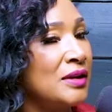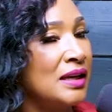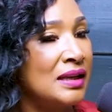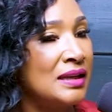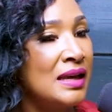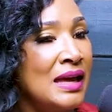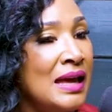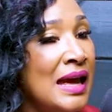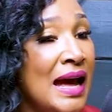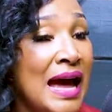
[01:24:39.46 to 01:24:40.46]
and
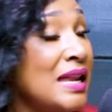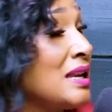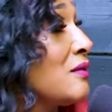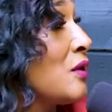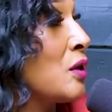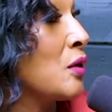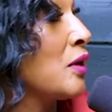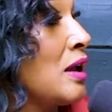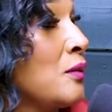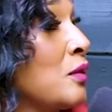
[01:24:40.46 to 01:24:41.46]
I didn't even know
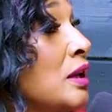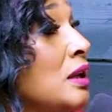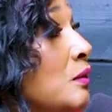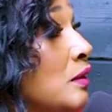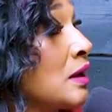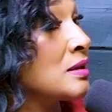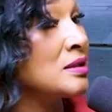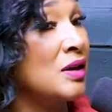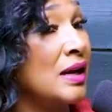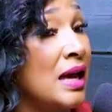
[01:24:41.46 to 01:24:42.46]
it had went anywhere
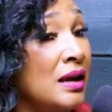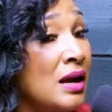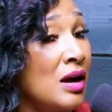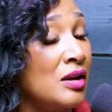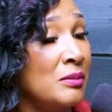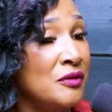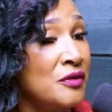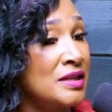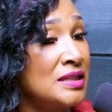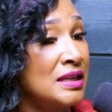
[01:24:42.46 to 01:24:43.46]
until I got a call, and my
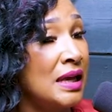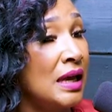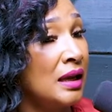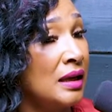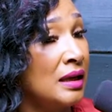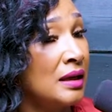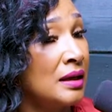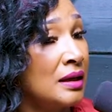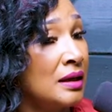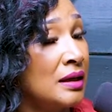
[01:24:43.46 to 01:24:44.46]
friend said, "Hey,
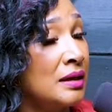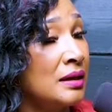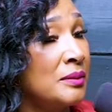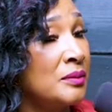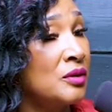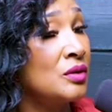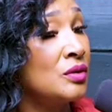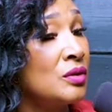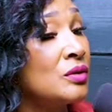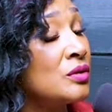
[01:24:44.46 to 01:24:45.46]
um, you
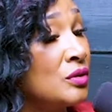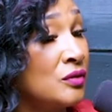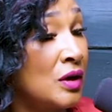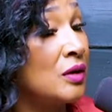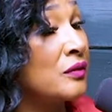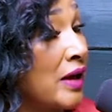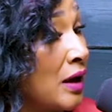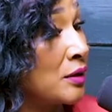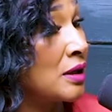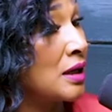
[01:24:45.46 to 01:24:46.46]
you you've gone
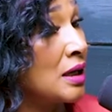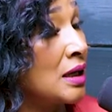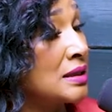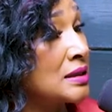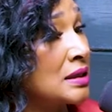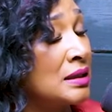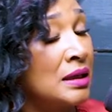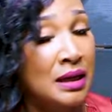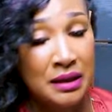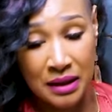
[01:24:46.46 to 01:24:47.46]
viral again." I said,
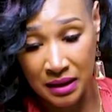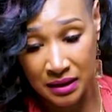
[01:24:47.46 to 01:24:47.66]
"Not again."